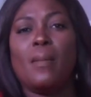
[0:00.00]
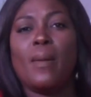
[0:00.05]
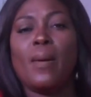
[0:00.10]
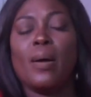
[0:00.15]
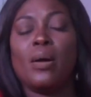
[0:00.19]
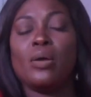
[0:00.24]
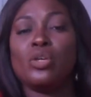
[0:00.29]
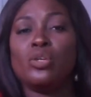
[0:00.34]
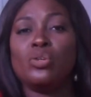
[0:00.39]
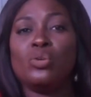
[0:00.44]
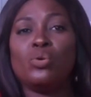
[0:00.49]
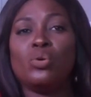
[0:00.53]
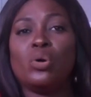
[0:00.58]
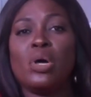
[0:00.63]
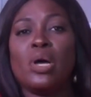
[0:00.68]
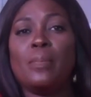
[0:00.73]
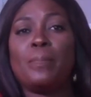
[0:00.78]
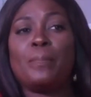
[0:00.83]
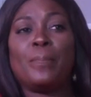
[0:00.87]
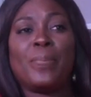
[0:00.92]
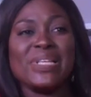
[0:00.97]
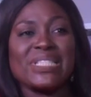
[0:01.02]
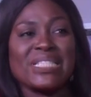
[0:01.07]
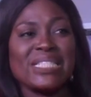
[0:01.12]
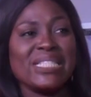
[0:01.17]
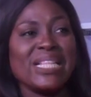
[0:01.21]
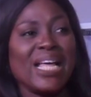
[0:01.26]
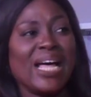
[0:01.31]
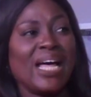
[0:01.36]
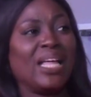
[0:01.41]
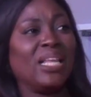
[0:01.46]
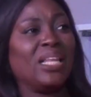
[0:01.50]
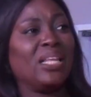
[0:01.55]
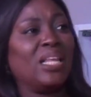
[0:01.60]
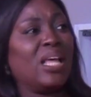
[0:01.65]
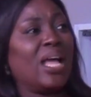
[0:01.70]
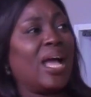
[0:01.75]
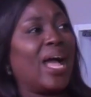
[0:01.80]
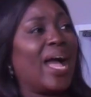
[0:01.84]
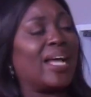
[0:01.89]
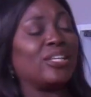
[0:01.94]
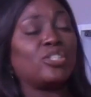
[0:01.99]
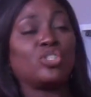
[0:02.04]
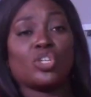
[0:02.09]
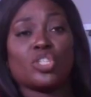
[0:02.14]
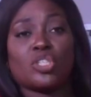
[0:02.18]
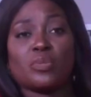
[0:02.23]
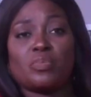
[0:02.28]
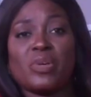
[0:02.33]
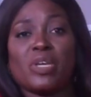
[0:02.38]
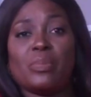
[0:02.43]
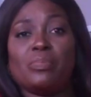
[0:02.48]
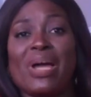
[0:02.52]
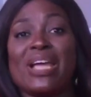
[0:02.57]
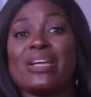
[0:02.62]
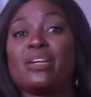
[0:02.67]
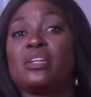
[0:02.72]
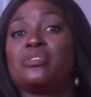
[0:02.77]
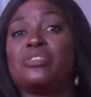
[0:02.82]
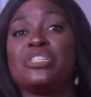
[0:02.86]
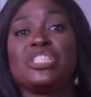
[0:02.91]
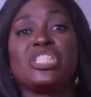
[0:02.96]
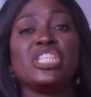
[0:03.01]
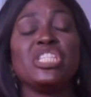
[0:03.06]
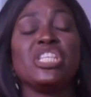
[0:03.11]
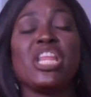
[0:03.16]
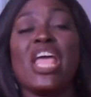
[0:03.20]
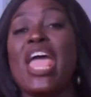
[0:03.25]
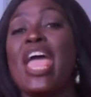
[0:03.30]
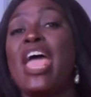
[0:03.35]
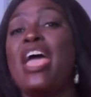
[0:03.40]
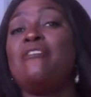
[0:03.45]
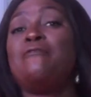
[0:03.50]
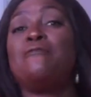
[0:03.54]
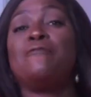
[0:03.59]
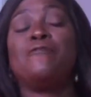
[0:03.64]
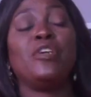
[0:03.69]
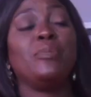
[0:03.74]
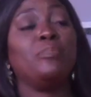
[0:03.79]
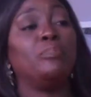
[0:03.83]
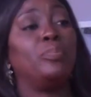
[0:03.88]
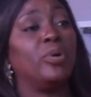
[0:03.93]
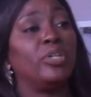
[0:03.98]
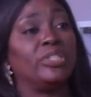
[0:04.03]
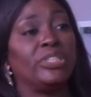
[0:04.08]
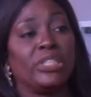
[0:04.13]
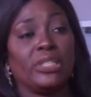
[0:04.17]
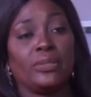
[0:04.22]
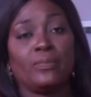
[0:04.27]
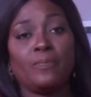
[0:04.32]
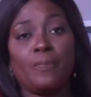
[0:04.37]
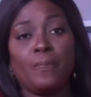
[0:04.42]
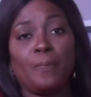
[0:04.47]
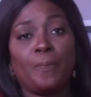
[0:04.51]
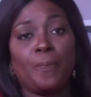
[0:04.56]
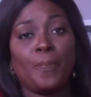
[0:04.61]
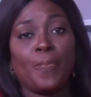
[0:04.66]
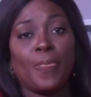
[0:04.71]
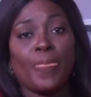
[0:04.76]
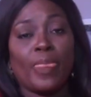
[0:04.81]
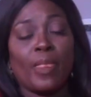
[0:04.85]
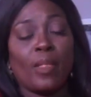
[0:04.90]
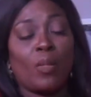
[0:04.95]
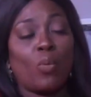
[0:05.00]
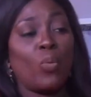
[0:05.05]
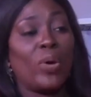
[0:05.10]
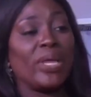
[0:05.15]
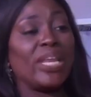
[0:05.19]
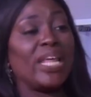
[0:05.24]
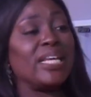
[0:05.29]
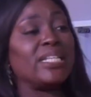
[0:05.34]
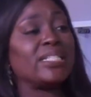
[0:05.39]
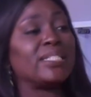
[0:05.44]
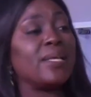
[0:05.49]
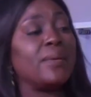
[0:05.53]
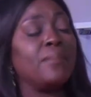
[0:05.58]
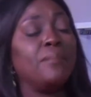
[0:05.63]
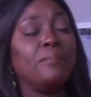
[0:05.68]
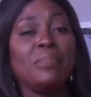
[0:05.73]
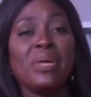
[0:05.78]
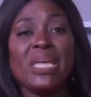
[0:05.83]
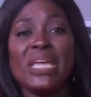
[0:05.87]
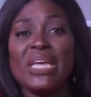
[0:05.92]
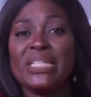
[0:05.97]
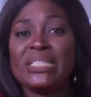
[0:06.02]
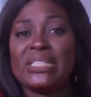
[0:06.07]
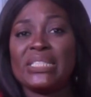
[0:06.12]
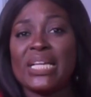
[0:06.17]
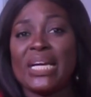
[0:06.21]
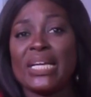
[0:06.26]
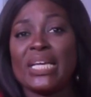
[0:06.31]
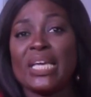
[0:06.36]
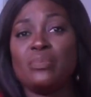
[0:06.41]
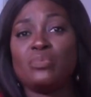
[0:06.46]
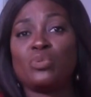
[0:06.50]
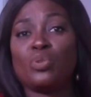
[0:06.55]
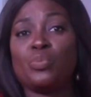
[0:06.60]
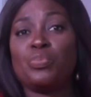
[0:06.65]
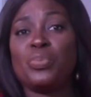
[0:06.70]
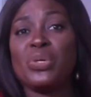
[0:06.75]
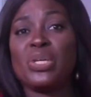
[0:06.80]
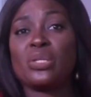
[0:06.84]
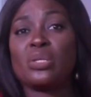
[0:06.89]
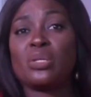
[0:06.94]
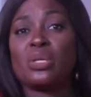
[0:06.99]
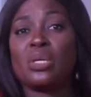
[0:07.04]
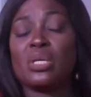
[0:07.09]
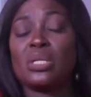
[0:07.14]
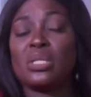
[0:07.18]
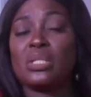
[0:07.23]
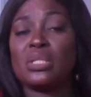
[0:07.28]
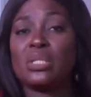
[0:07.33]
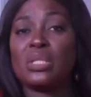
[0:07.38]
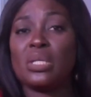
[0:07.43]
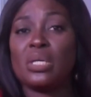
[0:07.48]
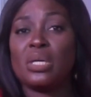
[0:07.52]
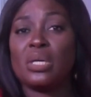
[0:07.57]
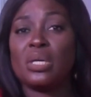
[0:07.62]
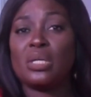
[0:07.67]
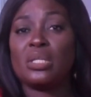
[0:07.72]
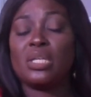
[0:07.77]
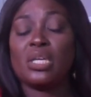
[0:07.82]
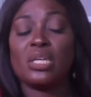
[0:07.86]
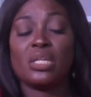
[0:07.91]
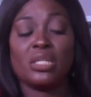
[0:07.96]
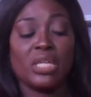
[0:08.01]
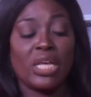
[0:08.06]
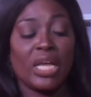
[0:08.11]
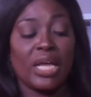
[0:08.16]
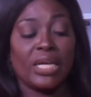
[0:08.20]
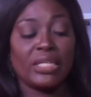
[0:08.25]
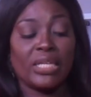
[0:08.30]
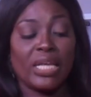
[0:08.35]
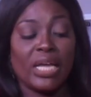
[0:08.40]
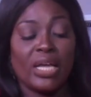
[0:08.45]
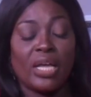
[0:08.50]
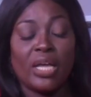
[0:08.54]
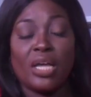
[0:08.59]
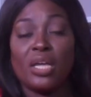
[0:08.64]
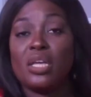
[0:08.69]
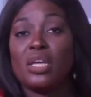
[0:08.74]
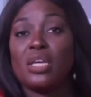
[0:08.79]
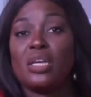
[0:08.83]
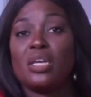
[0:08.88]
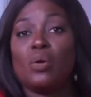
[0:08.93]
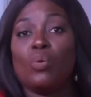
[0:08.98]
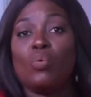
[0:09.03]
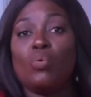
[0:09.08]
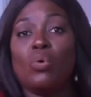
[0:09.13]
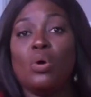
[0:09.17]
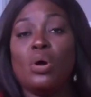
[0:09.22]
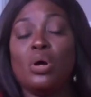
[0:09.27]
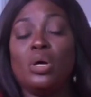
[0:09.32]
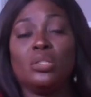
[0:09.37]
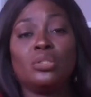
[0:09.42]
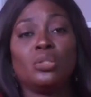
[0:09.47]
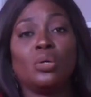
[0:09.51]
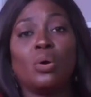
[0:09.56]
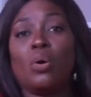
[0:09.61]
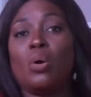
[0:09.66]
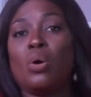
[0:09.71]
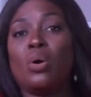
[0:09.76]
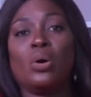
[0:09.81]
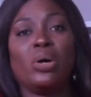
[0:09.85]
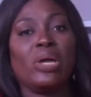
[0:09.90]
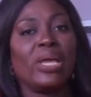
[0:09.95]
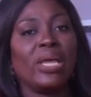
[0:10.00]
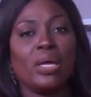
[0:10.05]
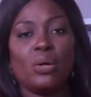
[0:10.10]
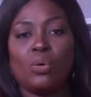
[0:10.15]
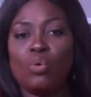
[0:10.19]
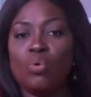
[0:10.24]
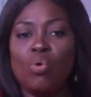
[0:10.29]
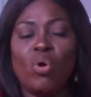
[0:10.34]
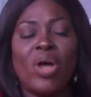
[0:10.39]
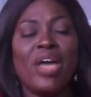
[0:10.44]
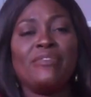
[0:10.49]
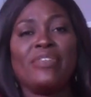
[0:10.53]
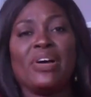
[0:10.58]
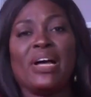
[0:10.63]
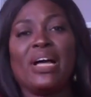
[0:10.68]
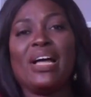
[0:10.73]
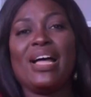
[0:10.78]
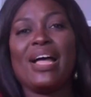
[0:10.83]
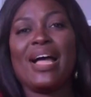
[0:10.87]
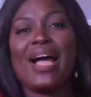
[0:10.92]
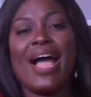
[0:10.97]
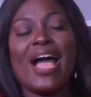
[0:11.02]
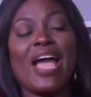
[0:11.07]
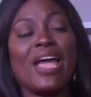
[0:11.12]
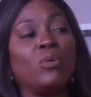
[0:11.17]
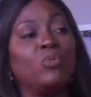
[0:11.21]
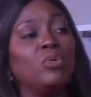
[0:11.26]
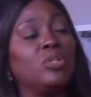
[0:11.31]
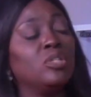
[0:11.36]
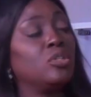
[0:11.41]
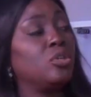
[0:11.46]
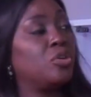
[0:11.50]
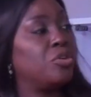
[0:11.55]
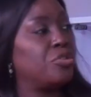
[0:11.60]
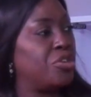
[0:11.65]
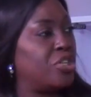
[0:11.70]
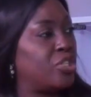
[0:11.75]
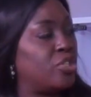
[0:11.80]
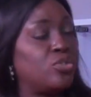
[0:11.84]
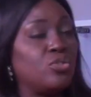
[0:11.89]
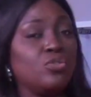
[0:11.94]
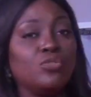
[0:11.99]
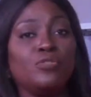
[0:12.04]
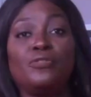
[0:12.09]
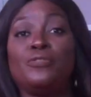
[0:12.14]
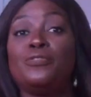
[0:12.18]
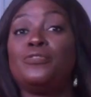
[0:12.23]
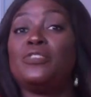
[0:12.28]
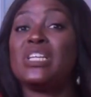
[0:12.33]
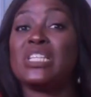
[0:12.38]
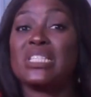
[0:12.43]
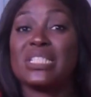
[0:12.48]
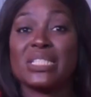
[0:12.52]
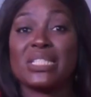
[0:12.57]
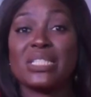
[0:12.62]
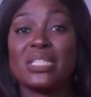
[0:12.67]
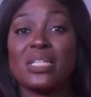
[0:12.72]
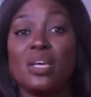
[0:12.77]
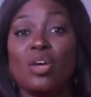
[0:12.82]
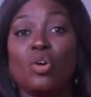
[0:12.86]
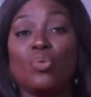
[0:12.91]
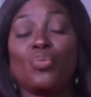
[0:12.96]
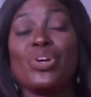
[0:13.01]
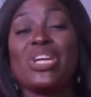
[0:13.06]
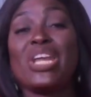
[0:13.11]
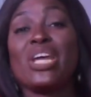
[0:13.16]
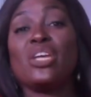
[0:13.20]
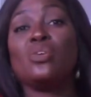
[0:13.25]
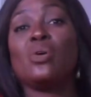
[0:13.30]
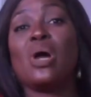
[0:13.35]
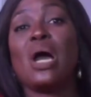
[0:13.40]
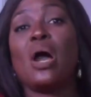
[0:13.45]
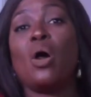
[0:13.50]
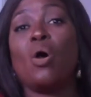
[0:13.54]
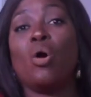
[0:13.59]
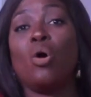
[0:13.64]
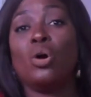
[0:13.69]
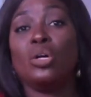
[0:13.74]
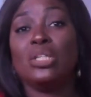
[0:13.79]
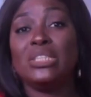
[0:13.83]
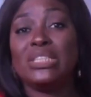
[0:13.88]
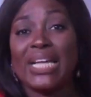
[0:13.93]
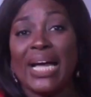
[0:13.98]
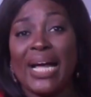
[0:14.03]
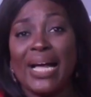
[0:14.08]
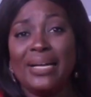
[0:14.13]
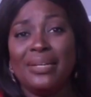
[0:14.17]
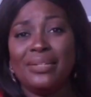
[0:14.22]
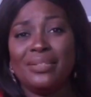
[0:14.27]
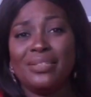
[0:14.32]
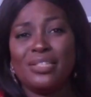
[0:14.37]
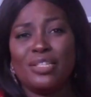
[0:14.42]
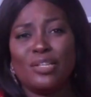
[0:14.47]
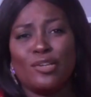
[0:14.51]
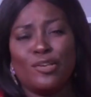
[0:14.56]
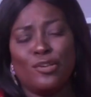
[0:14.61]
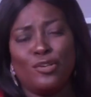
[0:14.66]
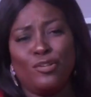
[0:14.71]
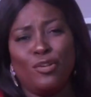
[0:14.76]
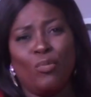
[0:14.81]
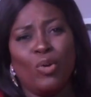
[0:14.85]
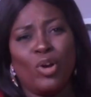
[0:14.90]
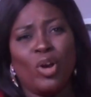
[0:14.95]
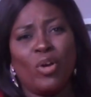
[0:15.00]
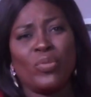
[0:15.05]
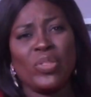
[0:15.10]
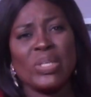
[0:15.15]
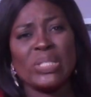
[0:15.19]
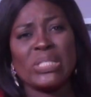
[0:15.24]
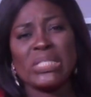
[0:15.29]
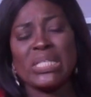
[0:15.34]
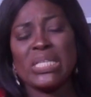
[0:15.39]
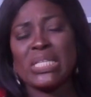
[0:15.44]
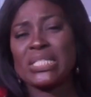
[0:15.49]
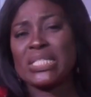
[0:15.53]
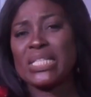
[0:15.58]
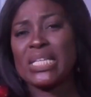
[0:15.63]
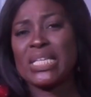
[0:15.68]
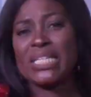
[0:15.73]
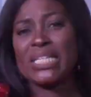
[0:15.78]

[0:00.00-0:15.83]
you know, a personal adjustment by greeting everybody, whether it's a maid that came to pick their ward or whoever, I will greet you first. Whether you are older, you know, one of these things in